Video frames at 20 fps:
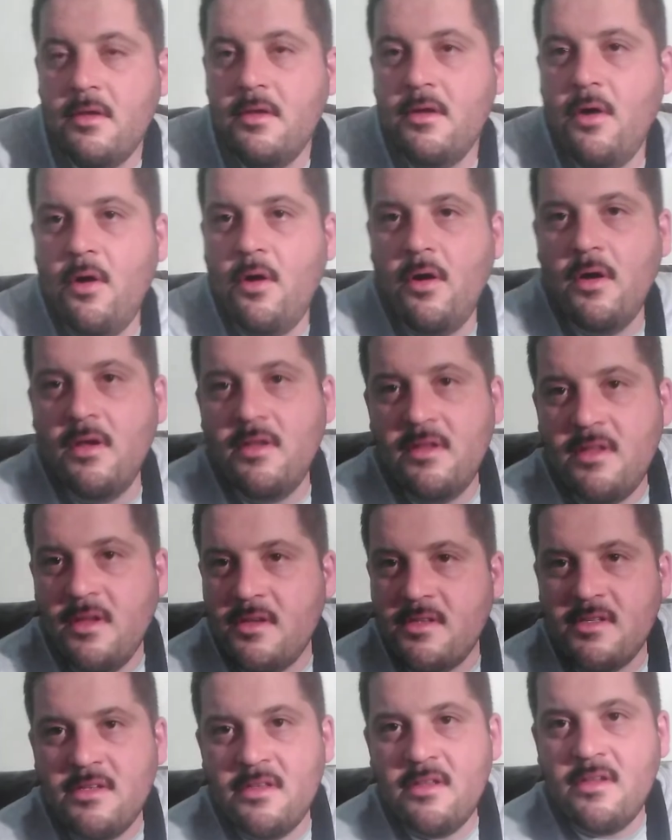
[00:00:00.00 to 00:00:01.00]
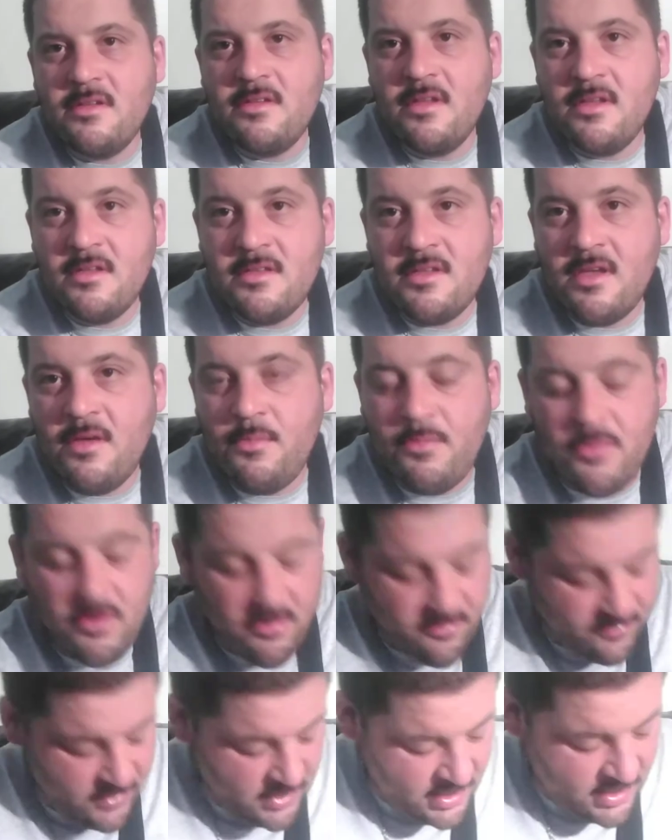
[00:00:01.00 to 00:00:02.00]
Oh, it does. It's got
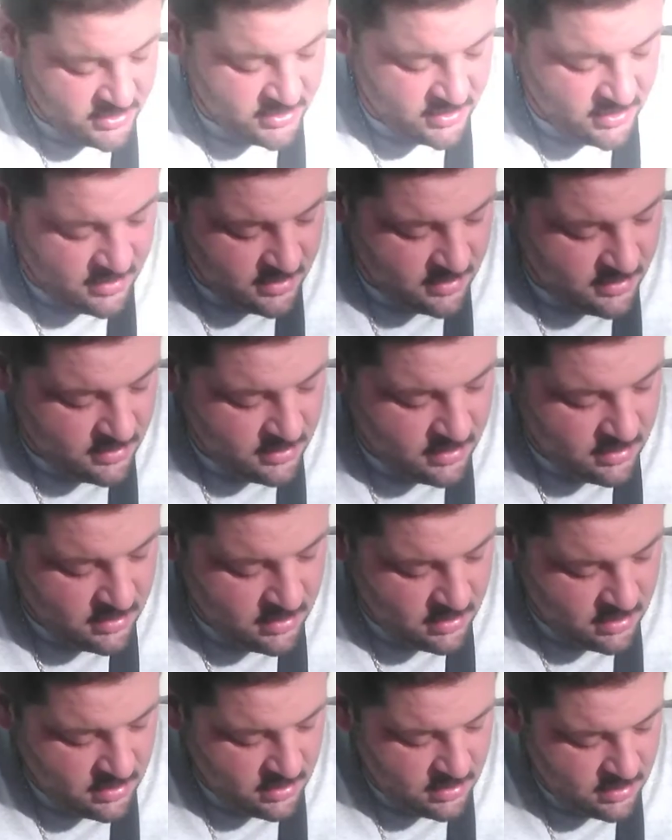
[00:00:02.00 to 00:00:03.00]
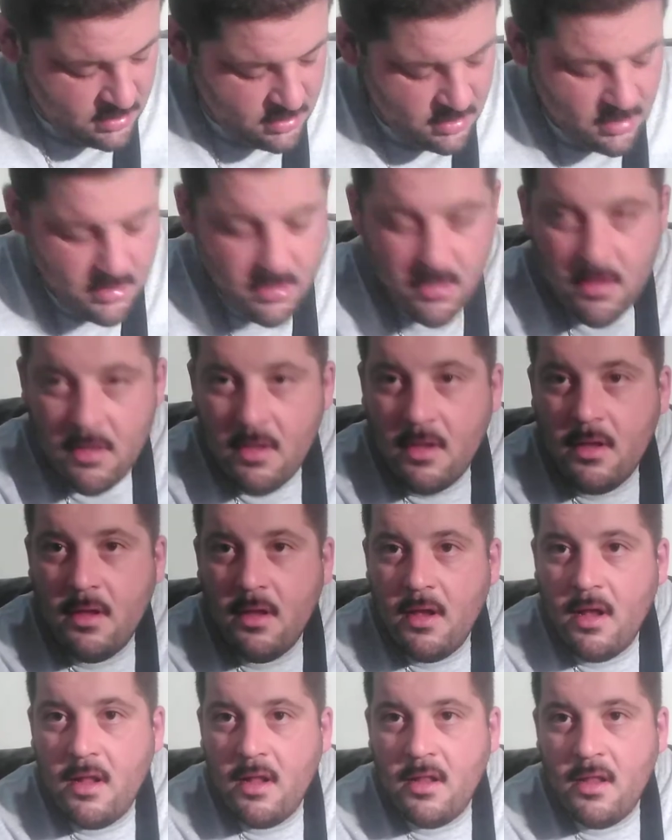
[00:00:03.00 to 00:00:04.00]
beautiful action.
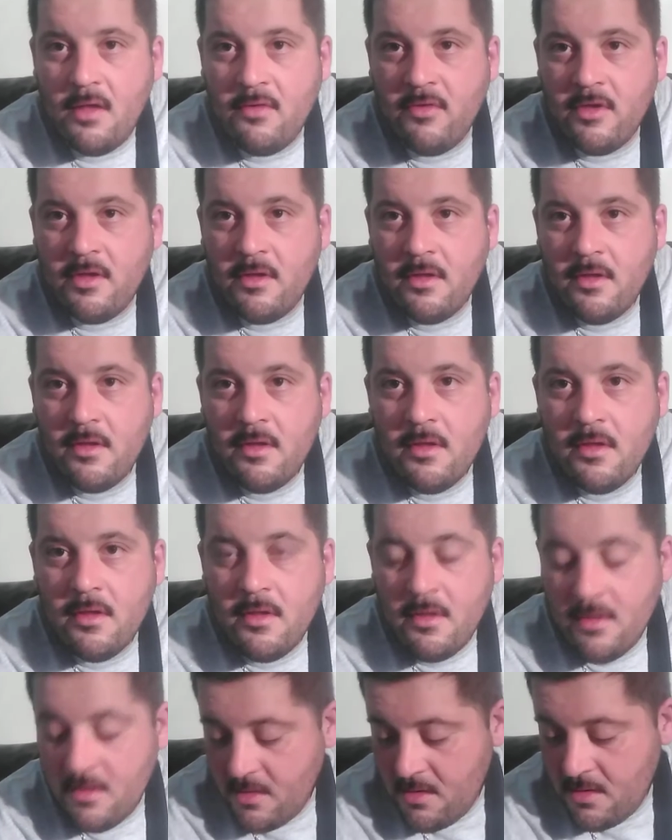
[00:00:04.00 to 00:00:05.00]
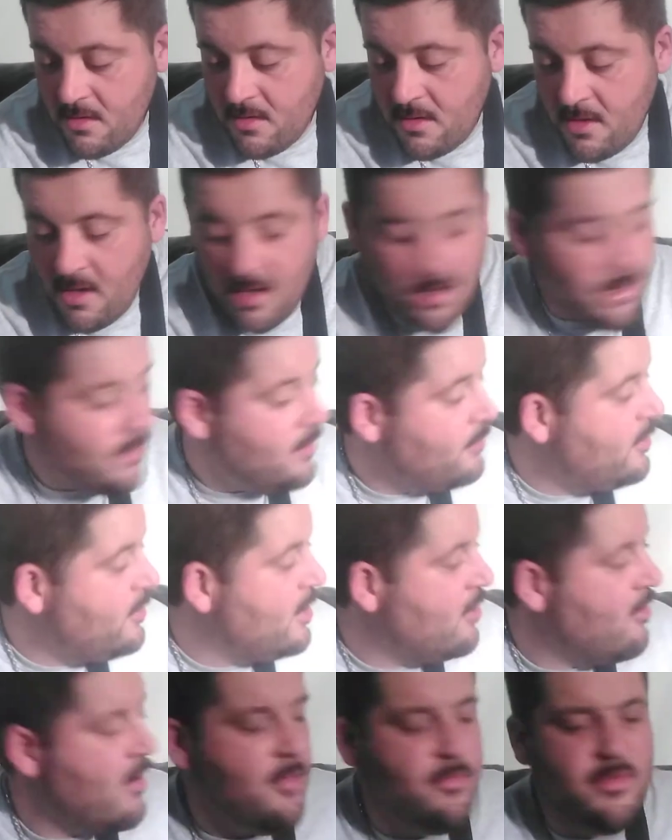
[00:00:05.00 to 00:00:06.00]
I love it. And on the
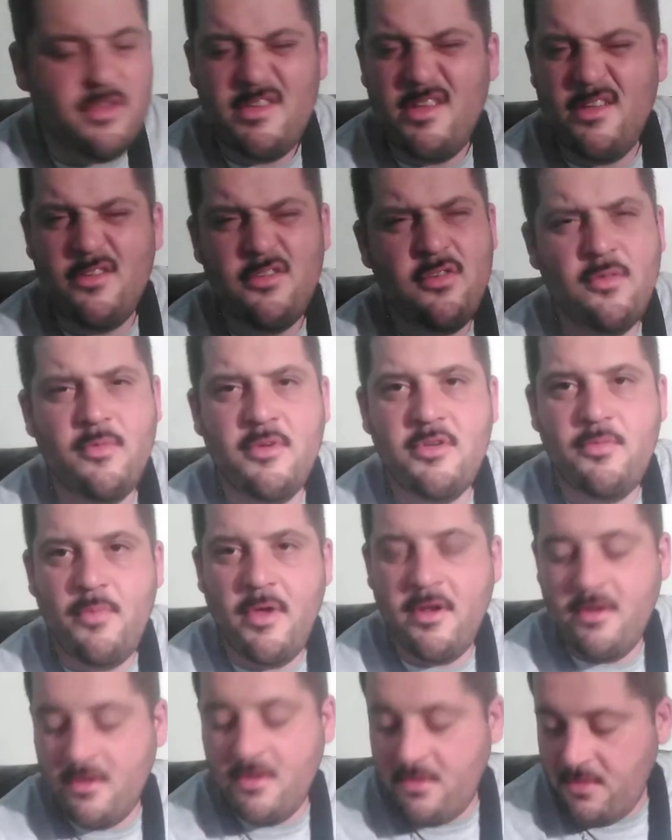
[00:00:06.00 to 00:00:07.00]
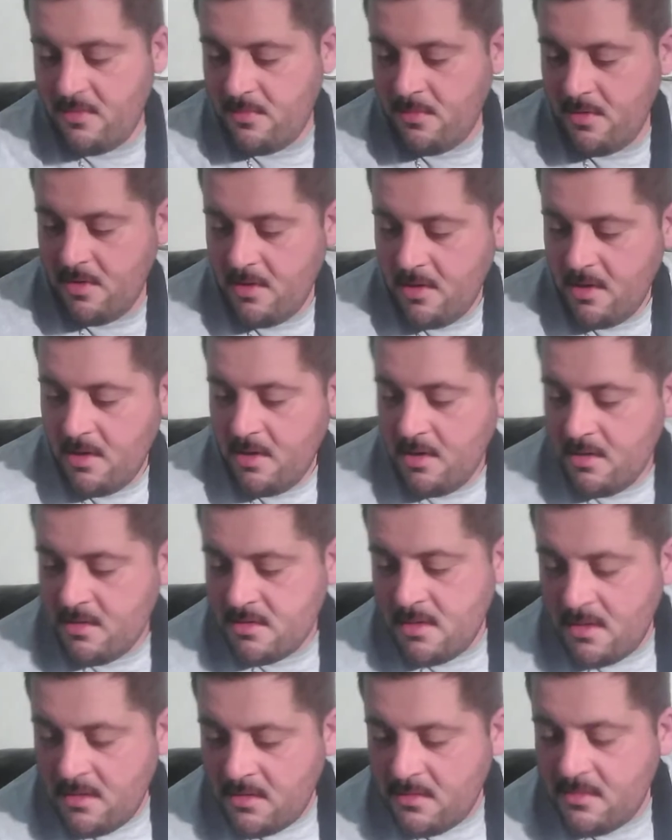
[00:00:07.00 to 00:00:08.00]
bigger amp, it sounds so much better too.
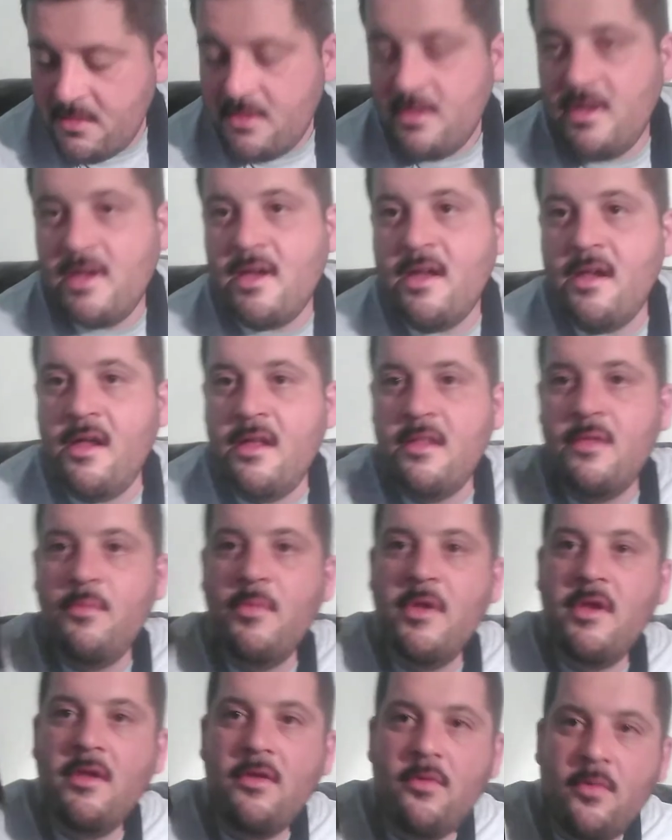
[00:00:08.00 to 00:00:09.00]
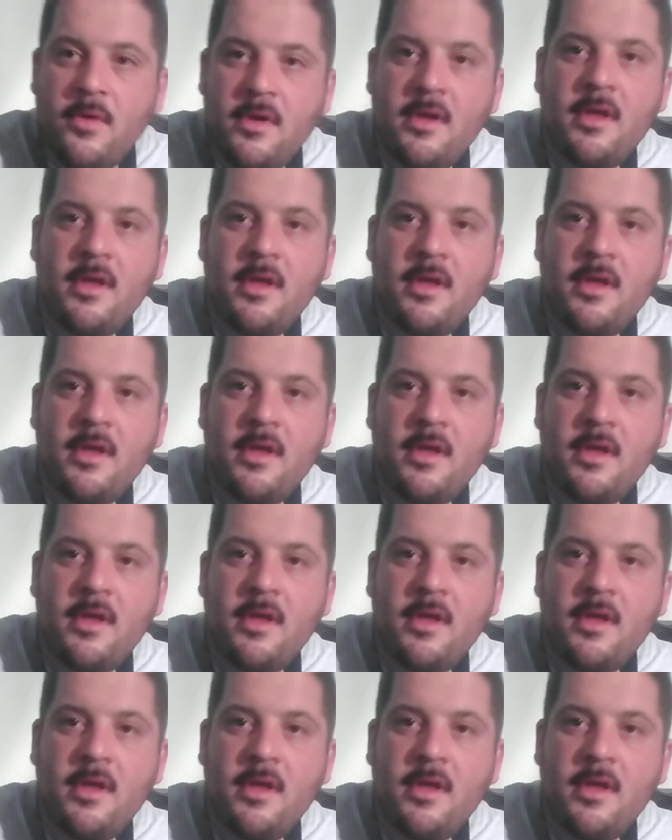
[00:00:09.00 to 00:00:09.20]
So I got it on the Mini Twin